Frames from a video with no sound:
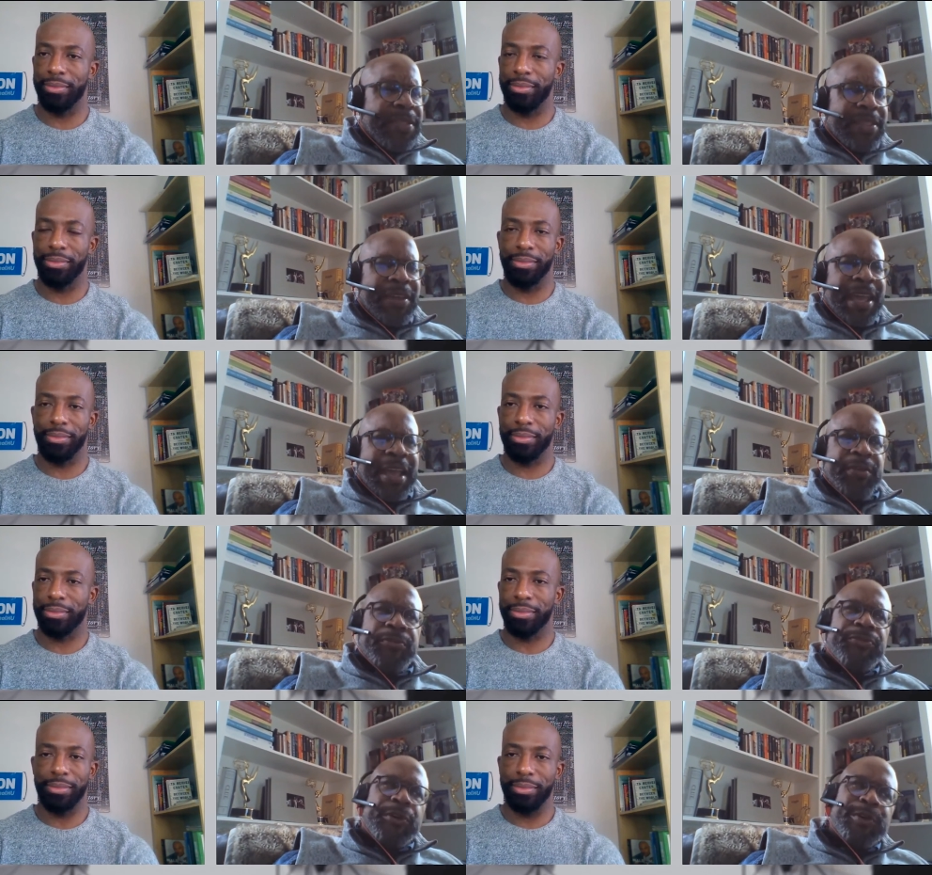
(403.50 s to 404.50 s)
Speaker 1: the, the kind of
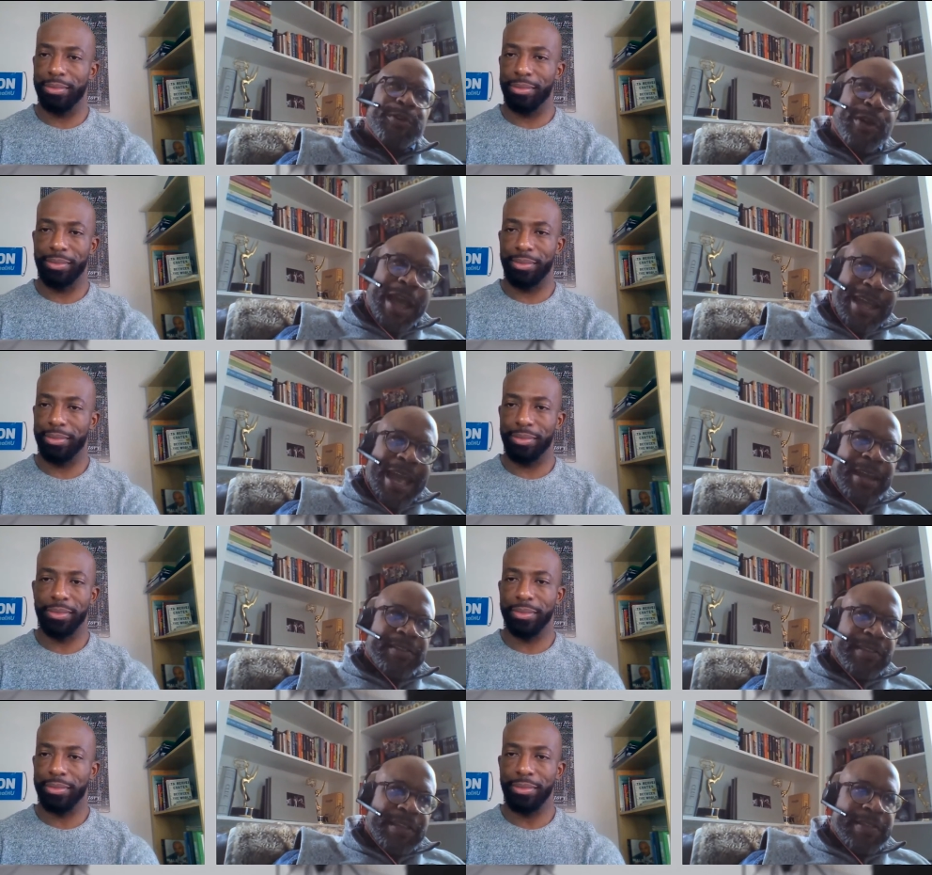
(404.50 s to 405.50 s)
further I got
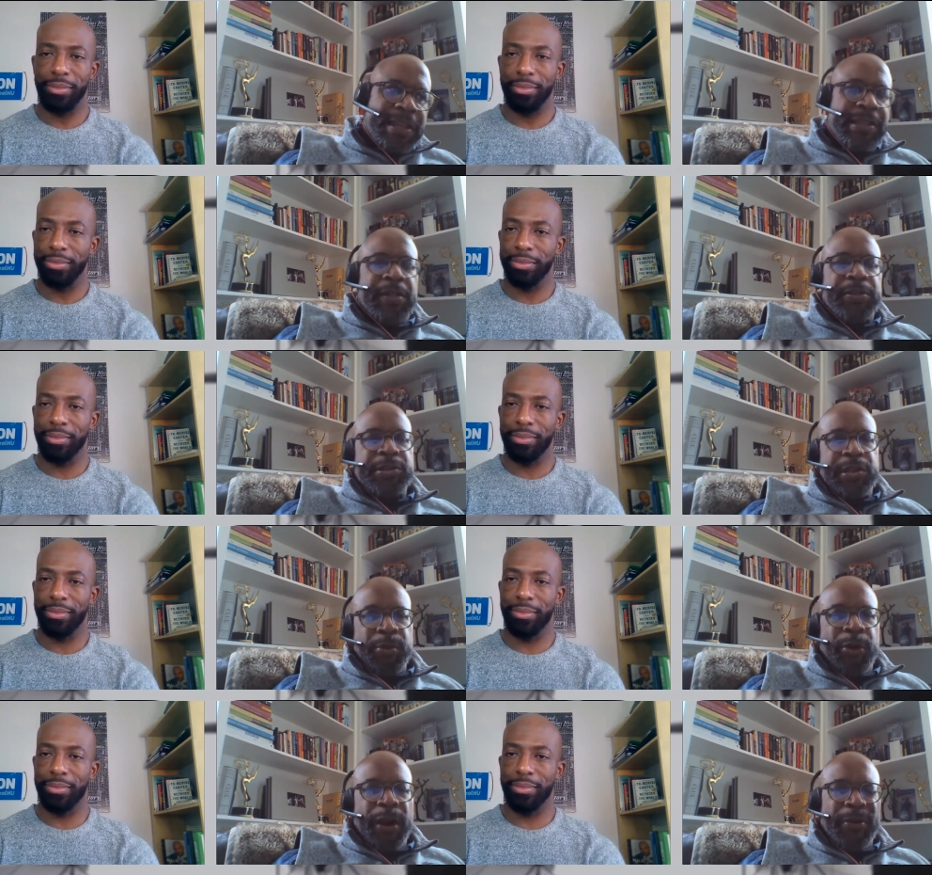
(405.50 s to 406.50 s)
into the technology, the
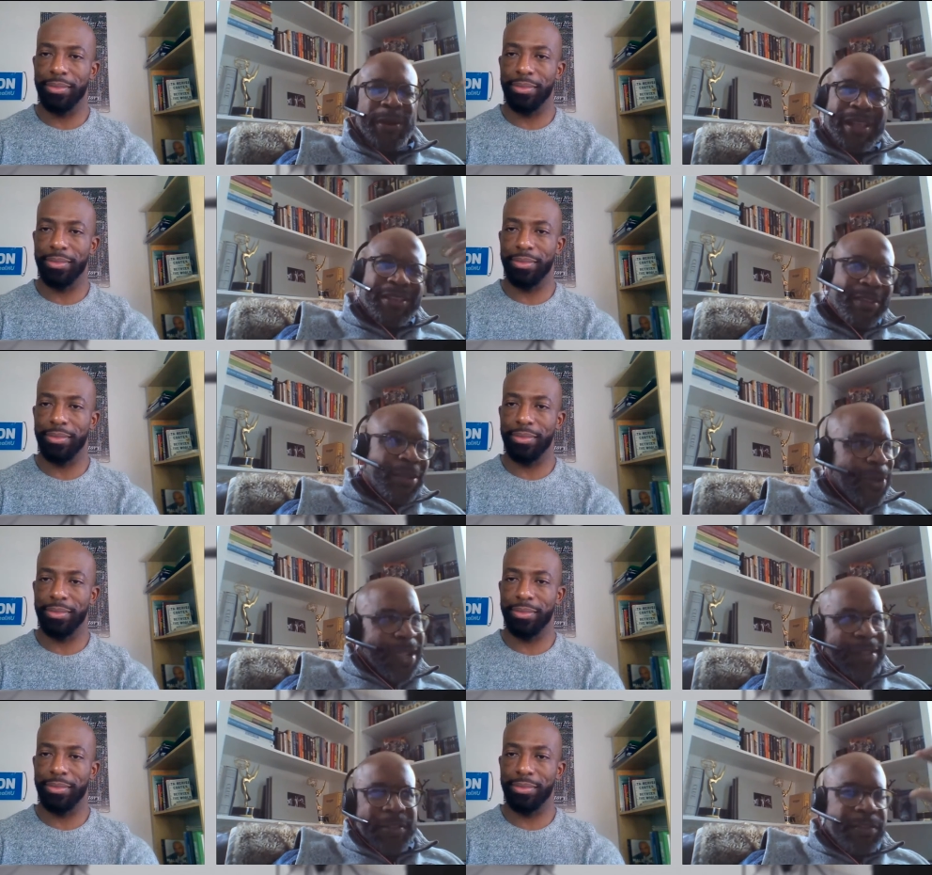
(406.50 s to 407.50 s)
more I realized, like,
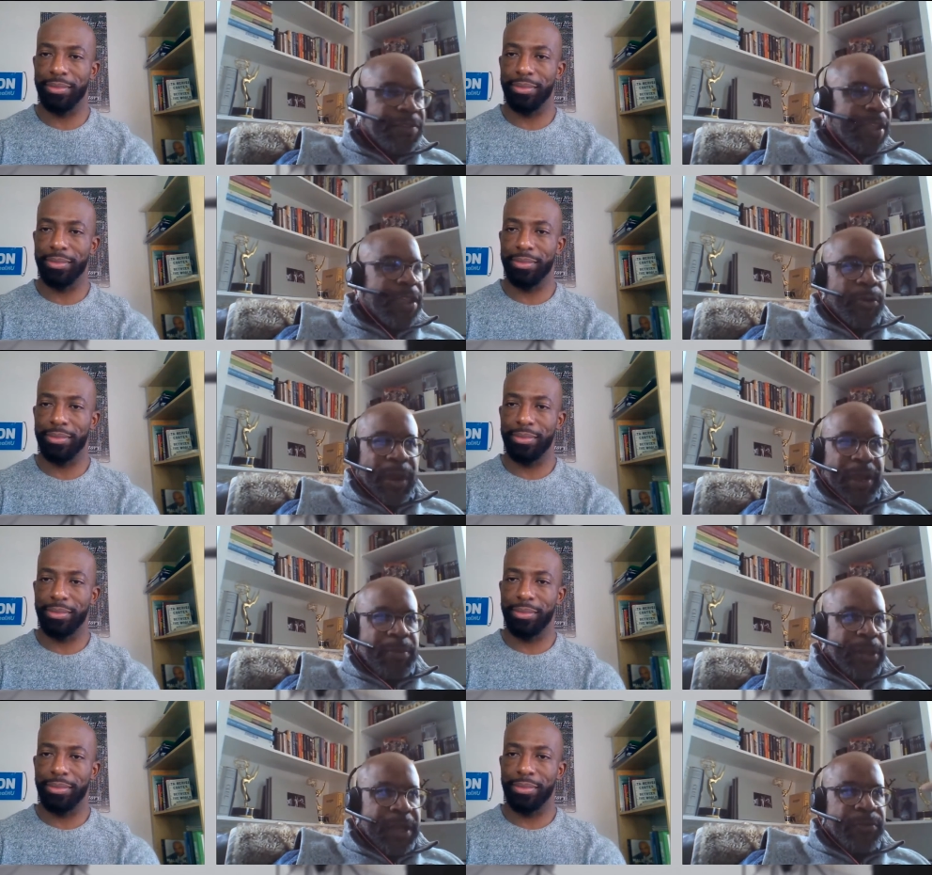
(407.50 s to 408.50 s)
wait, this is a
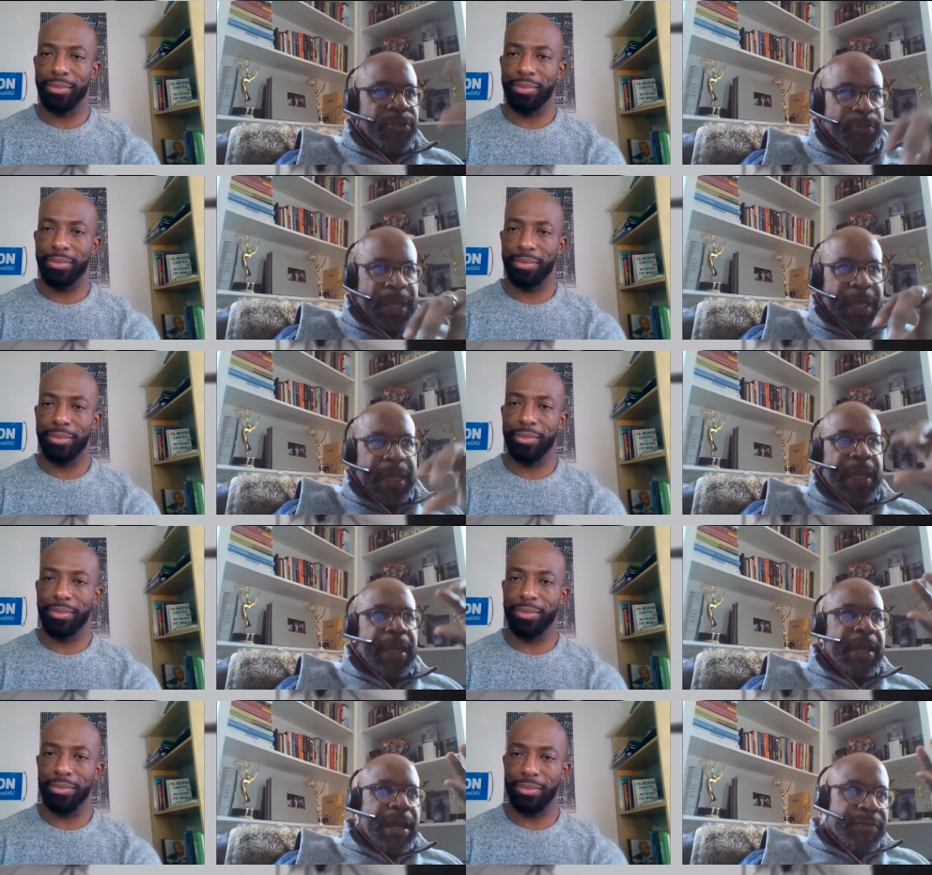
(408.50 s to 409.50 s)
great blend for me
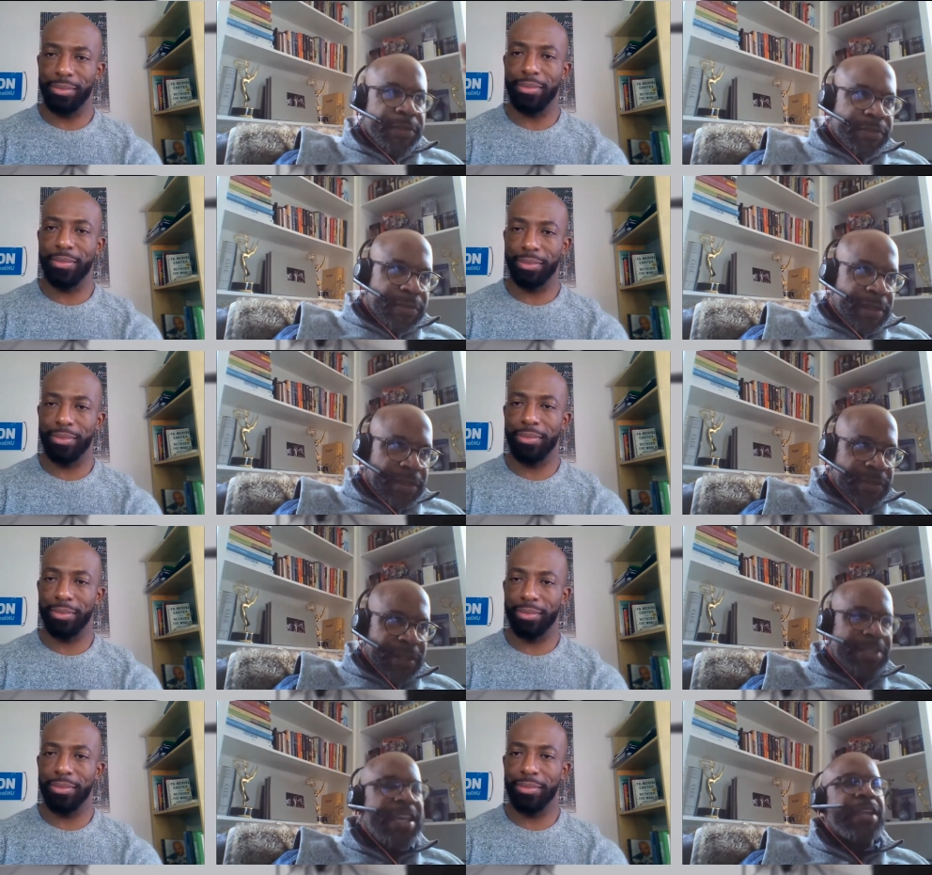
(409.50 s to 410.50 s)
of the the,
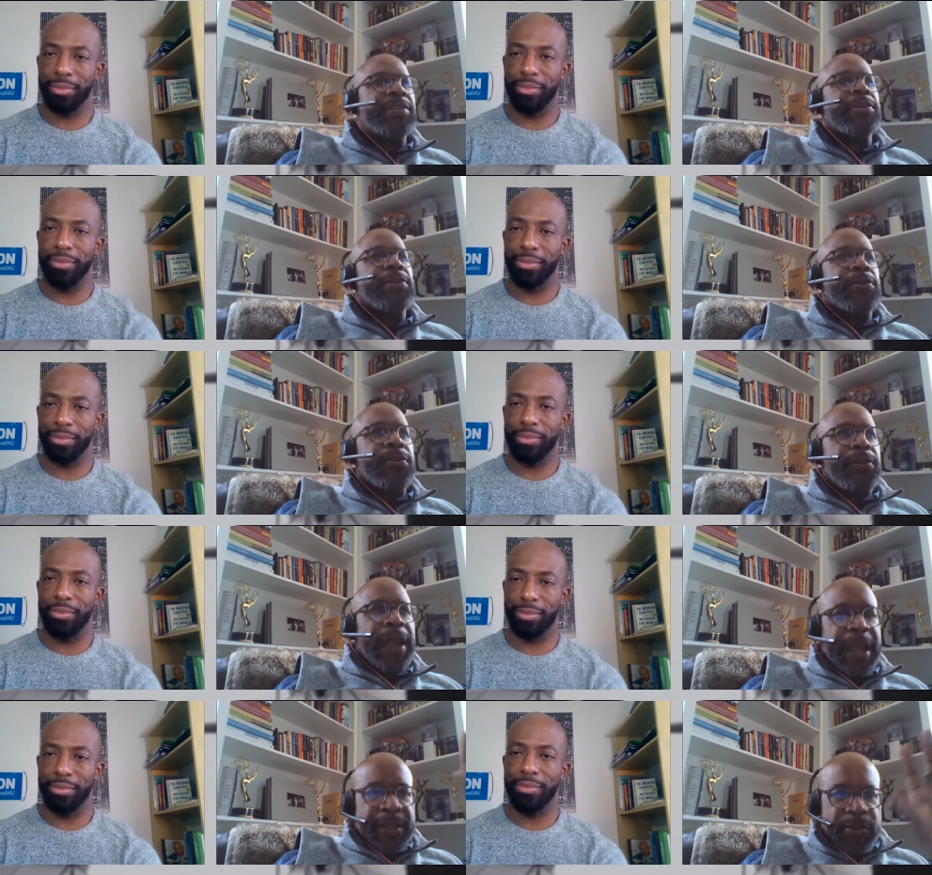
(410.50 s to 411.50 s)
the technical
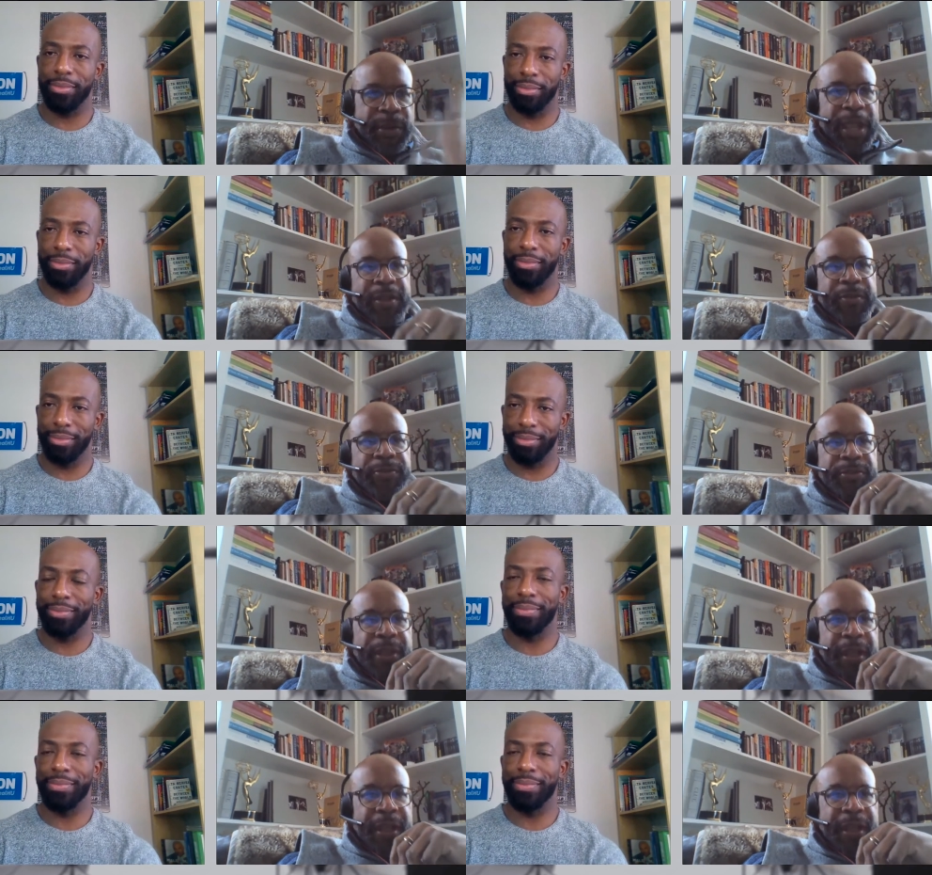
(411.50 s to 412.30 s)
and the creative.